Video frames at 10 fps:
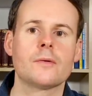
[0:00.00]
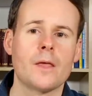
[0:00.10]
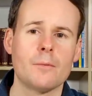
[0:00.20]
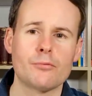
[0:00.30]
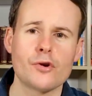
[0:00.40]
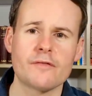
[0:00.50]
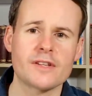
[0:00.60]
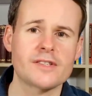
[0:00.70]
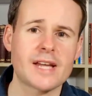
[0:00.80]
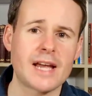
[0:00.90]
improving
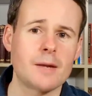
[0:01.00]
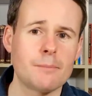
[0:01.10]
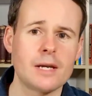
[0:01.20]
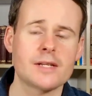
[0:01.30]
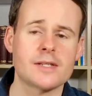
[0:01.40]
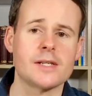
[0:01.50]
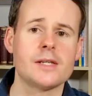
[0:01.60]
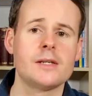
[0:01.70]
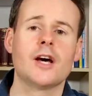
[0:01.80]
scalability